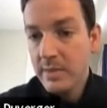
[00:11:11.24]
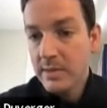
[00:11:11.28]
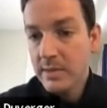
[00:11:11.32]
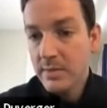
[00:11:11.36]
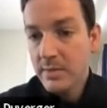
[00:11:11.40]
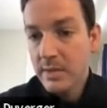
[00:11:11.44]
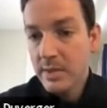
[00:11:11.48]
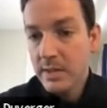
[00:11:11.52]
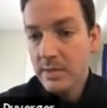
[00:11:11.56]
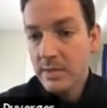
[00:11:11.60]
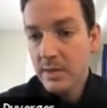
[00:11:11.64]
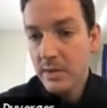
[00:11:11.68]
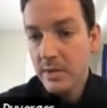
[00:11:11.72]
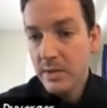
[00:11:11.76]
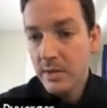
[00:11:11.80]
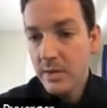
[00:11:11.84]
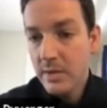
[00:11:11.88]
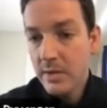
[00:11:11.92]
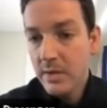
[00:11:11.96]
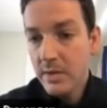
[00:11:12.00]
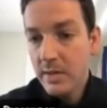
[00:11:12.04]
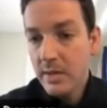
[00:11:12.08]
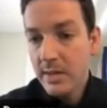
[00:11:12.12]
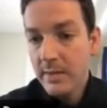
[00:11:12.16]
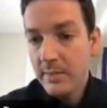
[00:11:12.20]
Base collection,
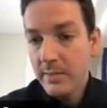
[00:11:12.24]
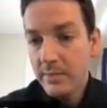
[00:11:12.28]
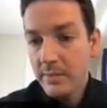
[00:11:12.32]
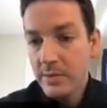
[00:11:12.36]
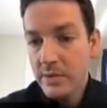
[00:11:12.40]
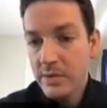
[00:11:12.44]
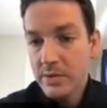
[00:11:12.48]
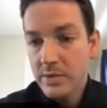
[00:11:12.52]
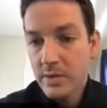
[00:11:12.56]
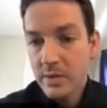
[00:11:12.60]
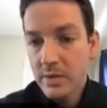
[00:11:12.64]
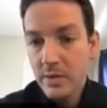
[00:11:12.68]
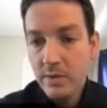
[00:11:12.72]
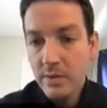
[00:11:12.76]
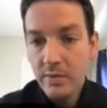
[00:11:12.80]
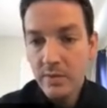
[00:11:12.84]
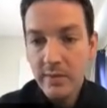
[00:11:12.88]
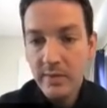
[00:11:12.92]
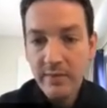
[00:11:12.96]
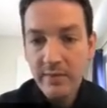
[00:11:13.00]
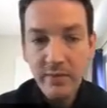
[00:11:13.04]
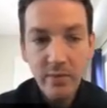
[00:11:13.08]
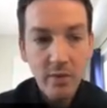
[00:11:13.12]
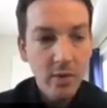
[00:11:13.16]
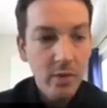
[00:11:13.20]
no. I'm just going to do
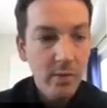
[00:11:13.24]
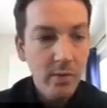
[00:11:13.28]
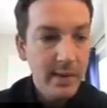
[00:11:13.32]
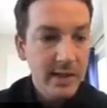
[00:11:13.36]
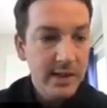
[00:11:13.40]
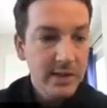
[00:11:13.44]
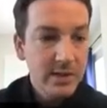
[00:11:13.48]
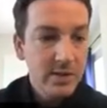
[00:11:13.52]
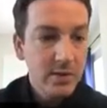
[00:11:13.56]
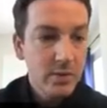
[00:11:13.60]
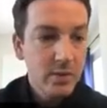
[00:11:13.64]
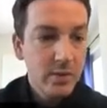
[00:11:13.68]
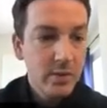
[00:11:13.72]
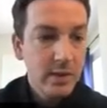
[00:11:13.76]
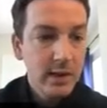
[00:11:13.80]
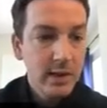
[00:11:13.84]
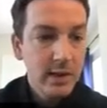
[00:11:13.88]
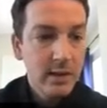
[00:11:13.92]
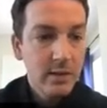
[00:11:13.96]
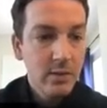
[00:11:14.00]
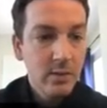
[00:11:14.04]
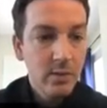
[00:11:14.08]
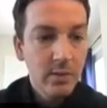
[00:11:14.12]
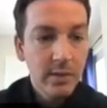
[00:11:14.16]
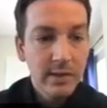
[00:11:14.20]
that for all my
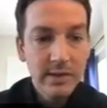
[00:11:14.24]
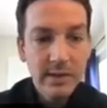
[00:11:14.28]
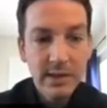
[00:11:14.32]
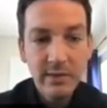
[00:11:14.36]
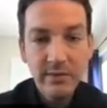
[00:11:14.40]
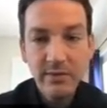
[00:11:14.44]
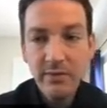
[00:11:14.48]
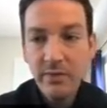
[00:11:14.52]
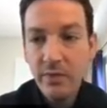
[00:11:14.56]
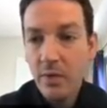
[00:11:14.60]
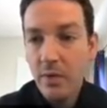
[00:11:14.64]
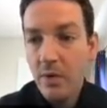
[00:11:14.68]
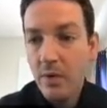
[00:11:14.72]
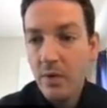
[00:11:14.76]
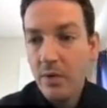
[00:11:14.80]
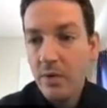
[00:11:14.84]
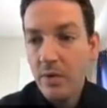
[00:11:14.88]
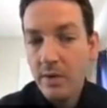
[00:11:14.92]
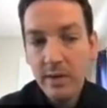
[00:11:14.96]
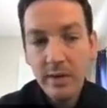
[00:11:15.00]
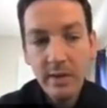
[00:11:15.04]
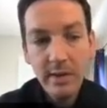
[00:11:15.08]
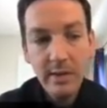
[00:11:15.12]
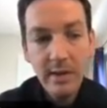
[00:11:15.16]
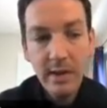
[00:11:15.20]
screen once and for
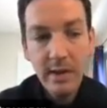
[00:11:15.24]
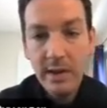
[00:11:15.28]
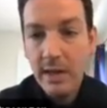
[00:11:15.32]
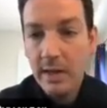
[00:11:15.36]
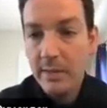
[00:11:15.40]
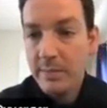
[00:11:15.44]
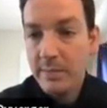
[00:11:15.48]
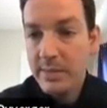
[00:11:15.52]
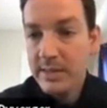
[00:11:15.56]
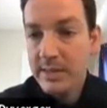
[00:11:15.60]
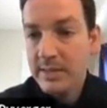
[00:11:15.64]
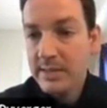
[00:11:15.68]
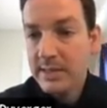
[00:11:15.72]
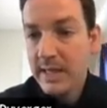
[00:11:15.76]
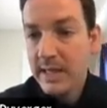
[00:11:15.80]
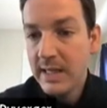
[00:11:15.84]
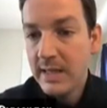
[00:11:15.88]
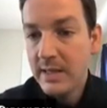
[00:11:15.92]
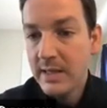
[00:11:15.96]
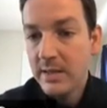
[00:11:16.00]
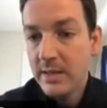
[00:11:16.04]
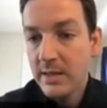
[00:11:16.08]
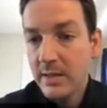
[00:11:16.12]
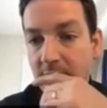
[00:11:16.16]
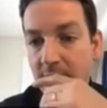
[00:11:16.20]
all, and then I'll be
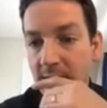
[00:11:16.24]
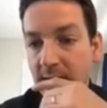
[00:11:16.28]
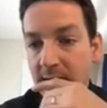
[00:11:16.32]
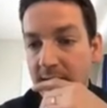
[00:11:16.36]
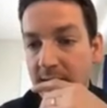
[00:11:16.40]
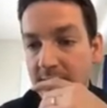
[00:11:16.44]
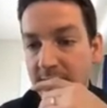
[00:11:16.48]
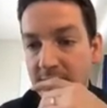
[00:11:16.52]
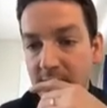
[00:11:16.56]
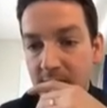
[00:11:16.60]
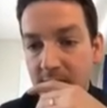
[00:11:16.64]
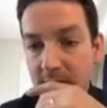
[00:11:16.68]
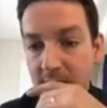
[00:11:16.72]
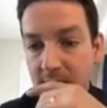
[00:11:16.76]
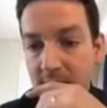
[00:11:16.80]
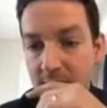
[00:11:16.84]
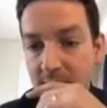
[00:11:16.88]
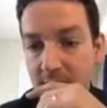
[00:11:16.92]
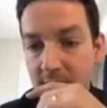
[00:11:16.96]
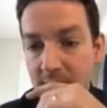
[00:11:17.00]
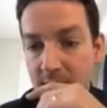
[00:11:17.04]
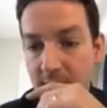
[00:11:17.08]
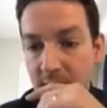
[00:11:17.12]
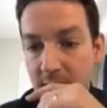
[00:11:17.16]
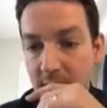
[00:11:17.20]
set.
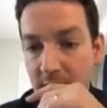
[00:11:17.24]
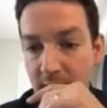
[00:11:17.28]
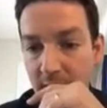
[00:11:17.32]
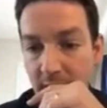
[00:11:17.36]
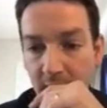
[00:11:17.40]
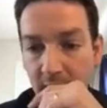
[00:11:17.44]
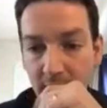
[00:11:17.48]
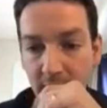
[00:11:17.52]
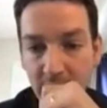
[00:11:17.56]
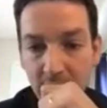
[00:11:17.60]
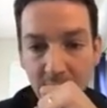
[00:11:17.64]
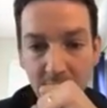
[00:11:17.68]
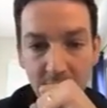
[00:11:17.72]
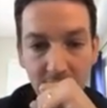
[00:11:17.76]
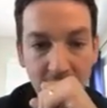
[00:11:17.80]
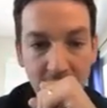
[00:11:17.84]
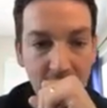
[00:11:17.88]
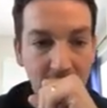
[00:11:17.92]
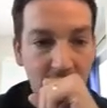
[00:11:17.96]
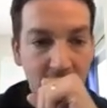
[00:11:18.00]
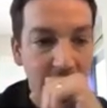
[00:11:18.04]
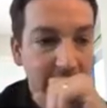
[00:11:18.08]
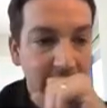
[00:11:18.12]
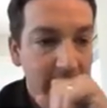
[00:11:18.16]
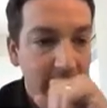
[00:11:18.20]
Collection, no.
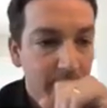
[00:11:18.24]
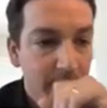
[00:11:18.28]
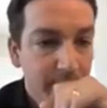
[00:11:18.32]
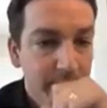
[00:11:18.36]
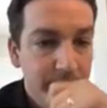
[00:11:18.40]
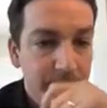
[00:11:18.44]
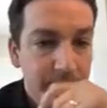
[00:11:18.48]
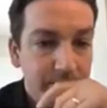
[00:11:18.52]
Okay.